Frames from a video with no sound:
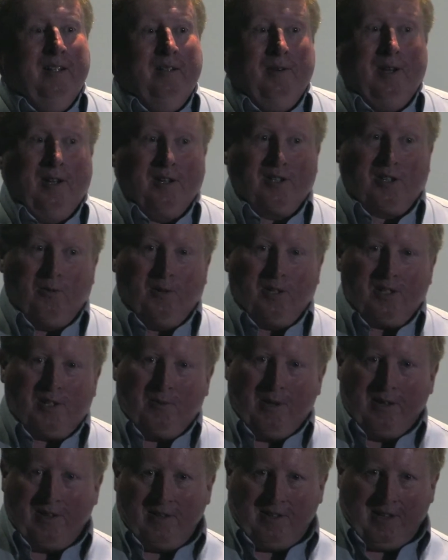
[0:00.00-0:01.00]
We also want
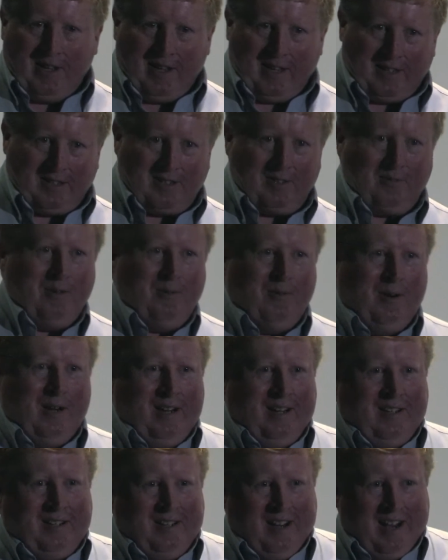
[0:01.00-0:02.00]
some other things. We
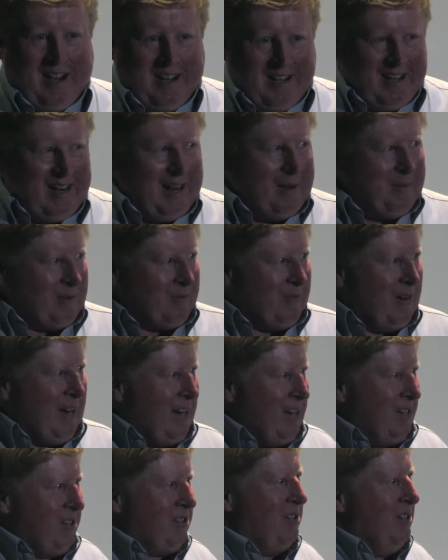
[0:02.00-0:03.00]
wanted high dynamic
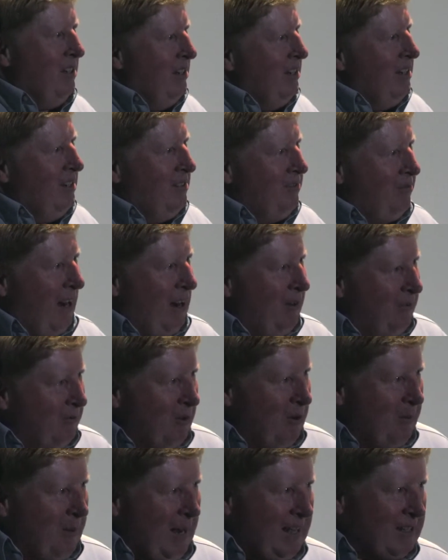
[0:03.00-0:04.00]
range file
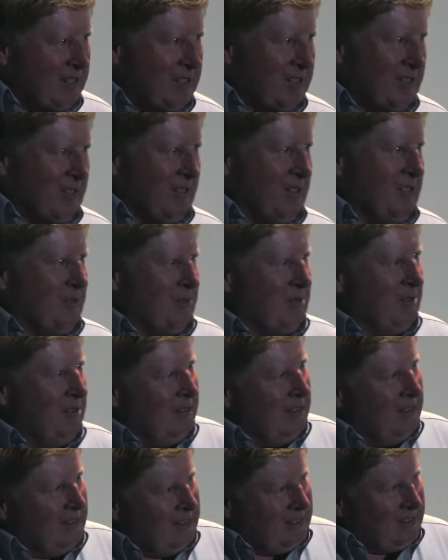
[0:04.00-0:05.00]
formats, because
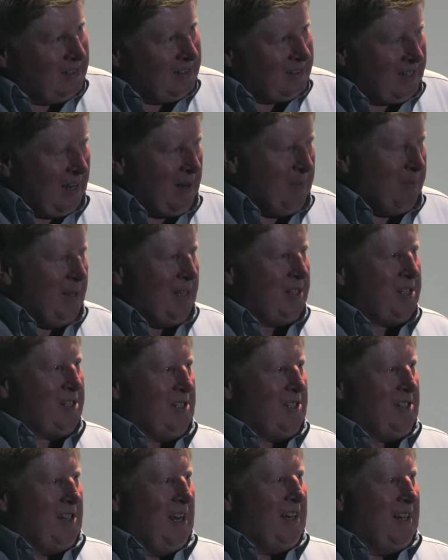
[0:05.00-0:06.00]
10 bits
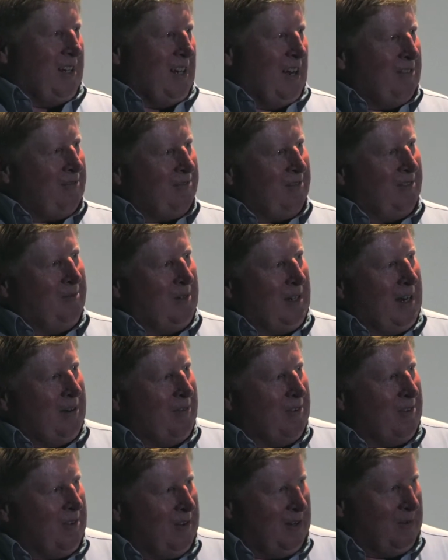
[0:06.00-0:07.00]
is not enough, and we
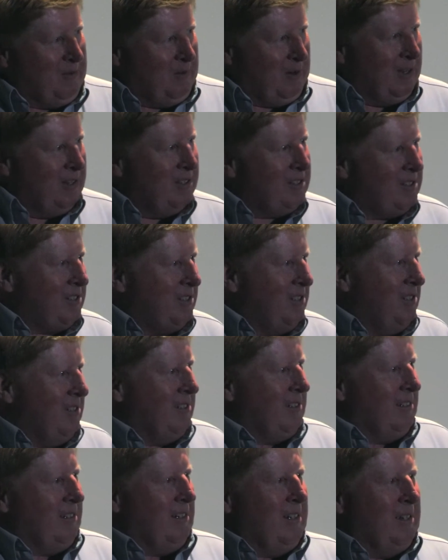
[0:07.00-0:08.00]
never thought it was.
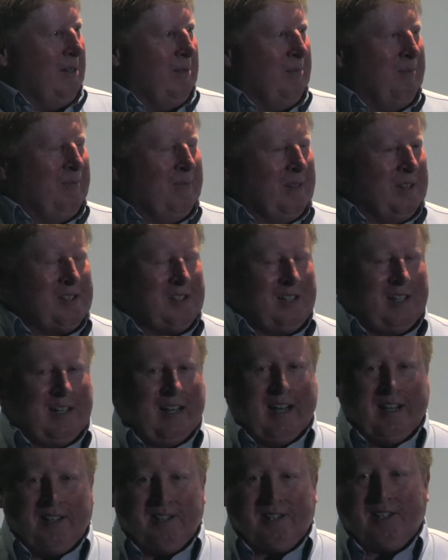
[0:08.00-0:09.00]
The
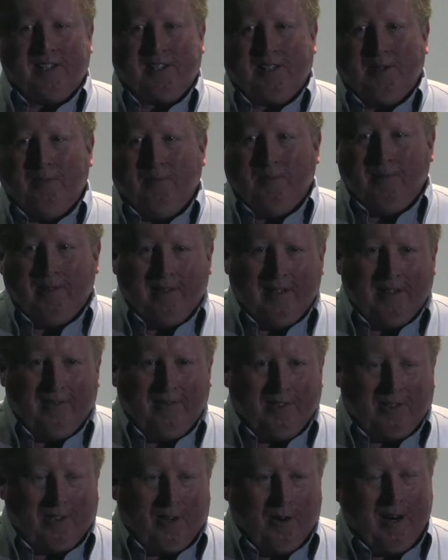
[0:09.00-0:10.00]
Cineon system,
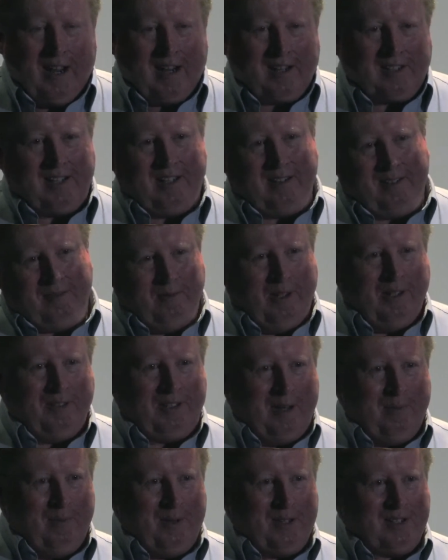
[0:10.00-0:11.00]
even Kodak said, well,
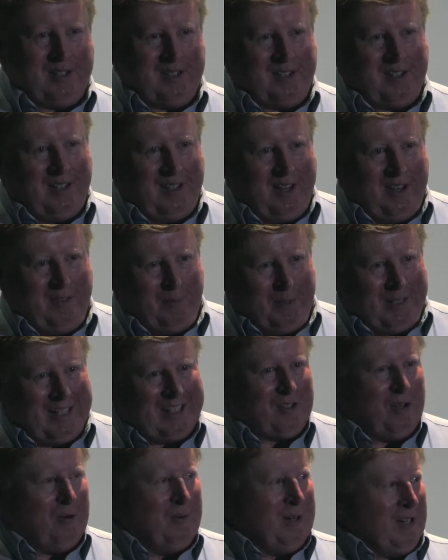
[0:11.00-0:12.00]
10 bits isn't enough, but
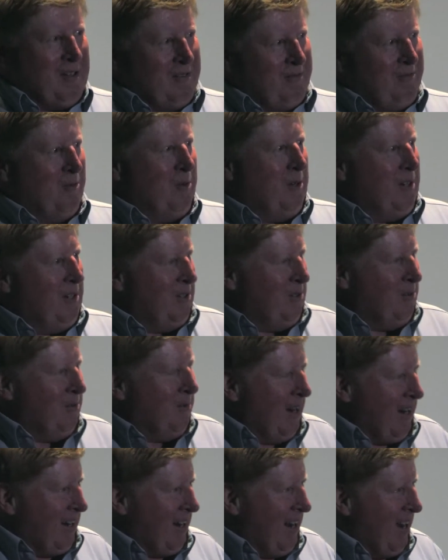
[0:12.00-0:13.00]
that's all we can afford to do
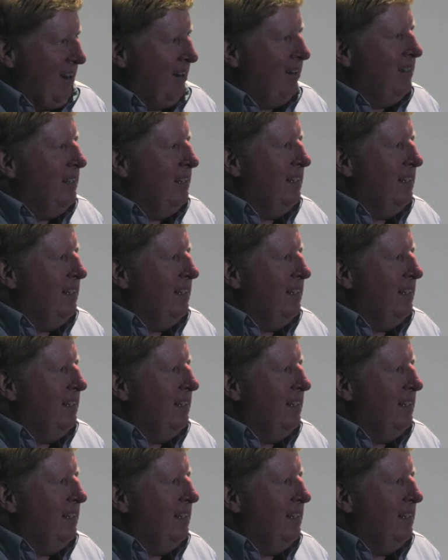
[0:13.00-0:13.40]
right now.